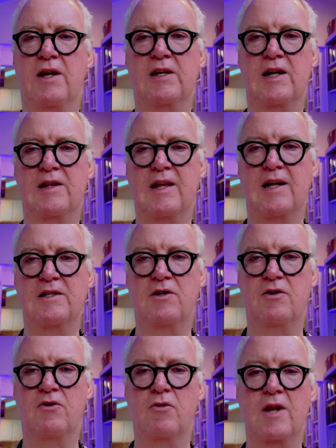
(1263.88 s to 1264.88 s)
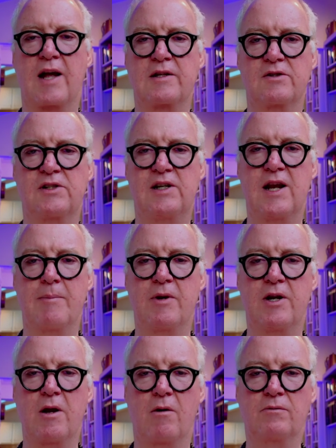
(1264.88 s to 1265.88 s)
that you'd like to see, let
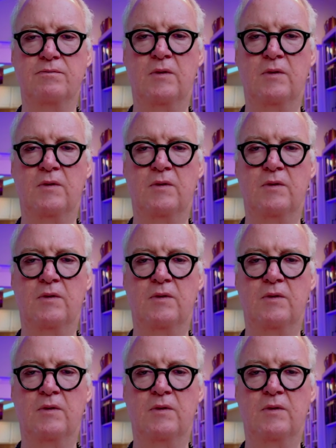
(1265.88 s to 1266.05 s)
me know.